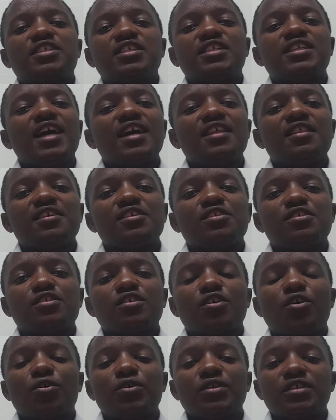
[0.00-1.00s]
share this
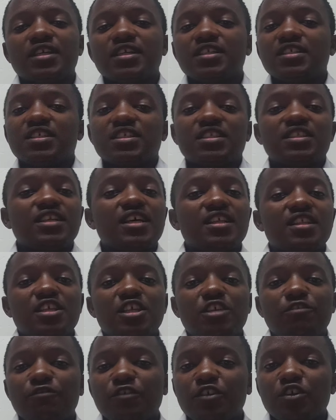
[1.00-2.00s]
content, share
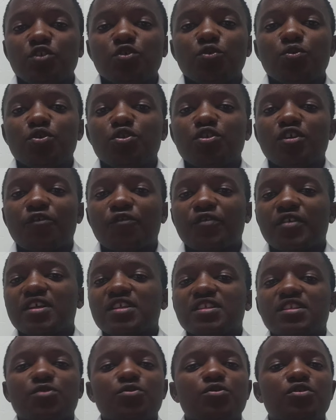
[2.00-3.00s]
this video with your
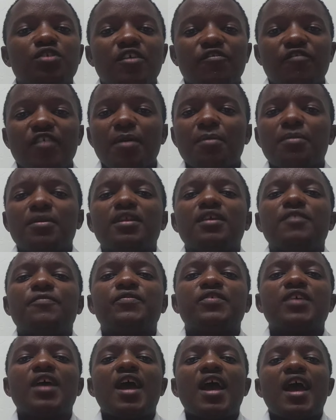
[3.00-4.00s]
friends, with your
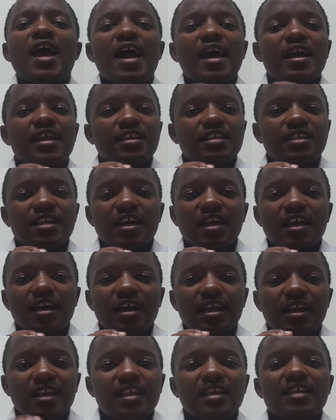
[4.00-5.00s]
family, and
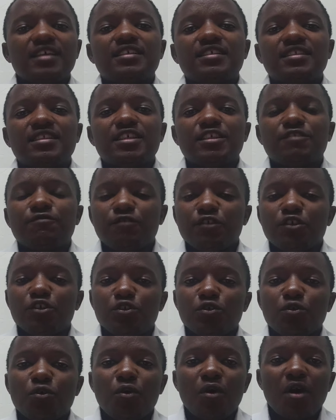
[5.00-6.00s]
let this
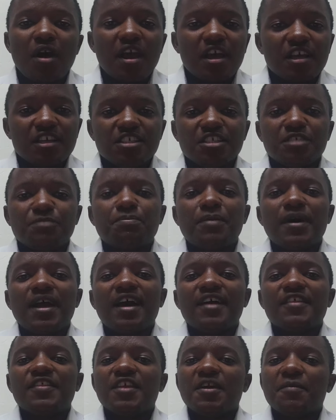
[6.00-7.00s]
video
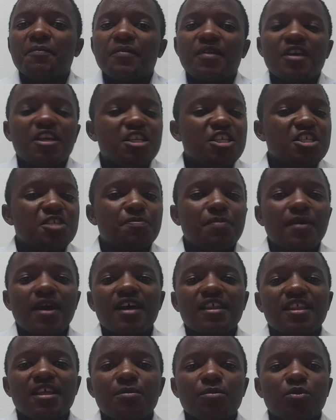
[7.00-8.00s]
inspire
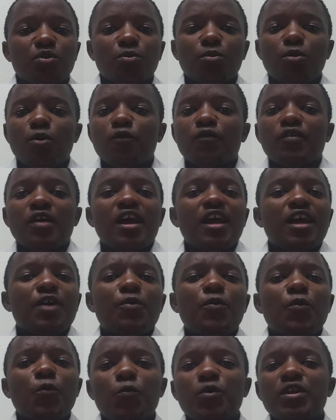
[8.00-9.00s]
them to move.
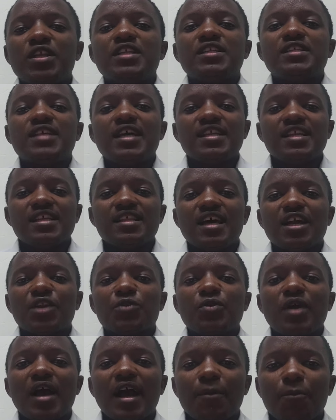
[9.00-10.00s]
We decided
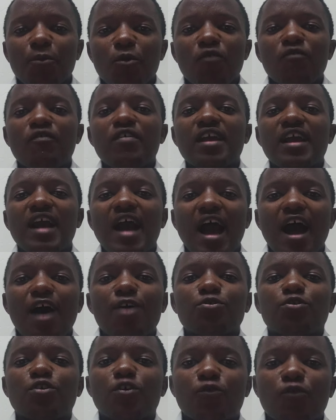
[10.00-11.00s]
that we are moving
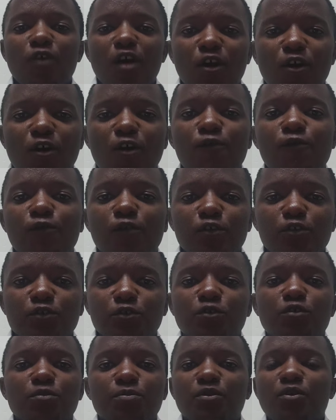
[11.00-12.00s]
out of our comfort
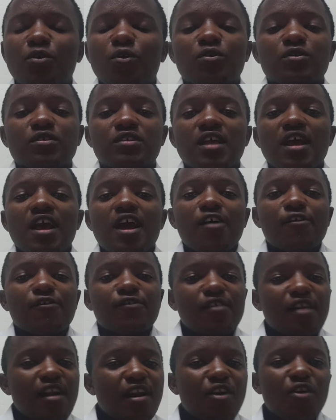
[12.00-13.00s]
zone because
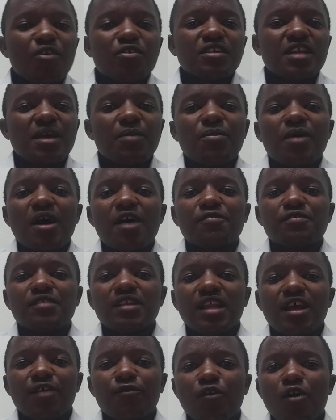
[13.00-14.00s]
for a long time we have
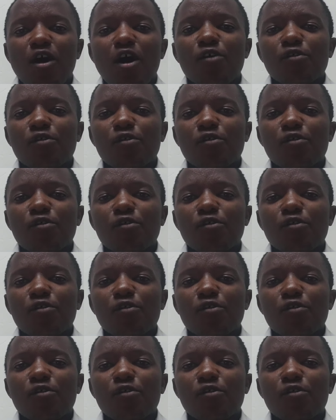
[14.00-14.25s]
stayed for